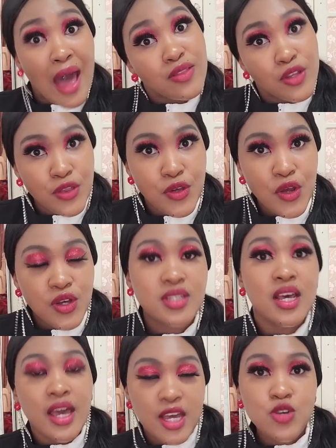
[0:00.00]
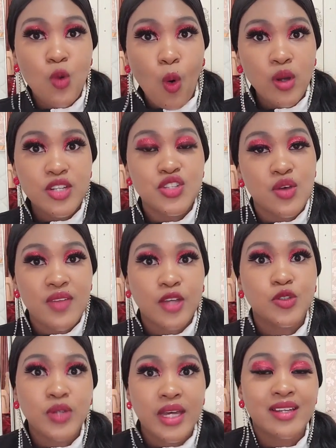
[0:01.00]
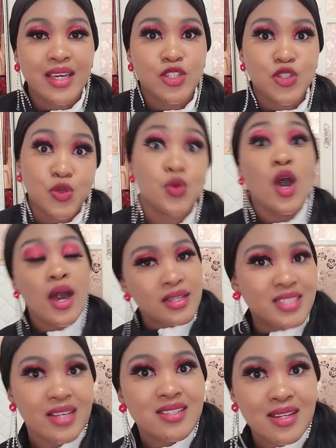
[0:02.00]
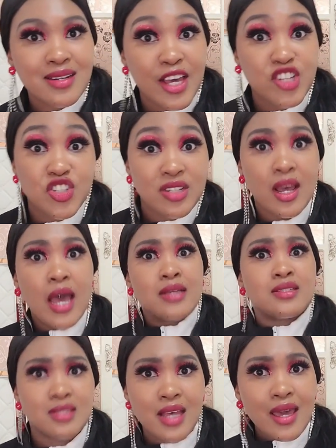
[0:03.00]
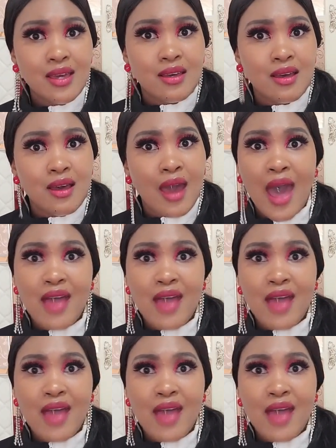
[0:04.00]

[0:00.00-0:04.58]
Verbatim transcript: and the third in order so that you can get to destination Z